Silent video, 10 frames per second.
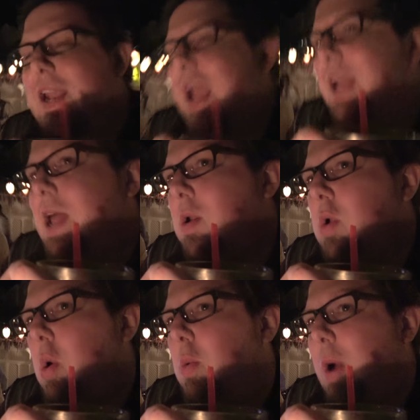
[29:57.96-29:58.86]
And I
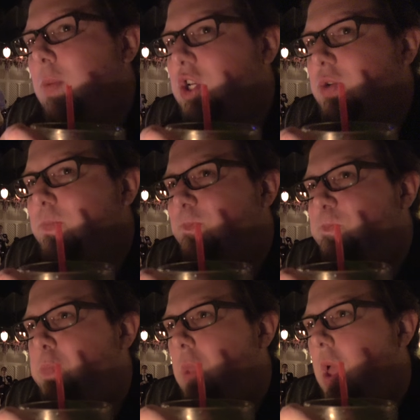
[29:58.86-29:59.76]
don't know how much
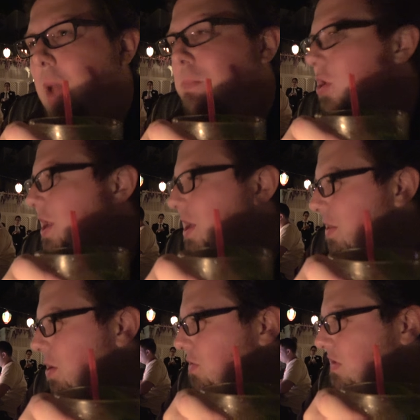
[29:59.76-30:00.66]
I put into
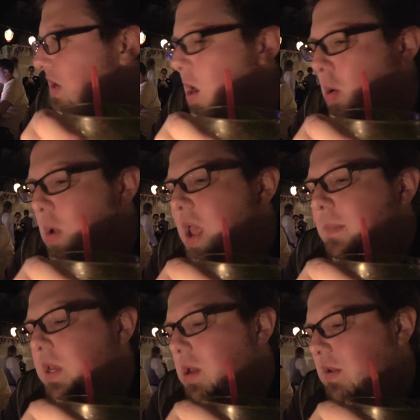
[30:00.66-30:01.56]
those, you know,
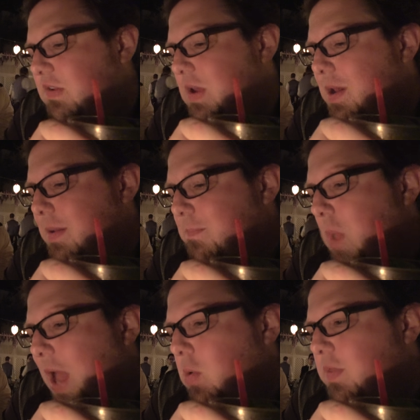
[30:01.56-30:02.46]
because
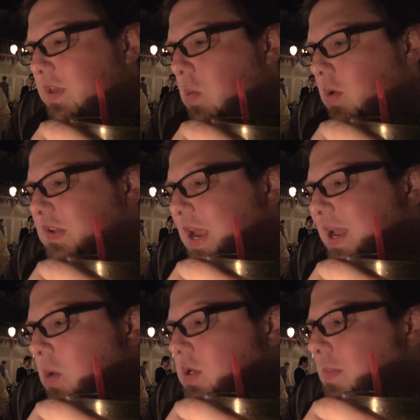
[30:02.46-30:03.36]
I don't think they were
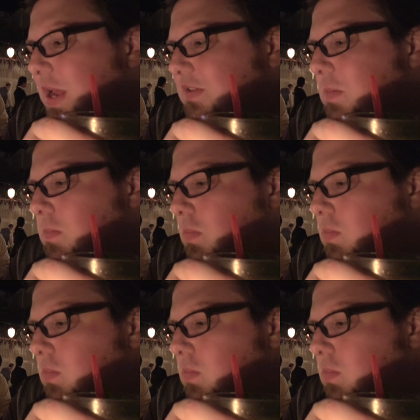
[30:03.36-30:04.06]
setting out to make some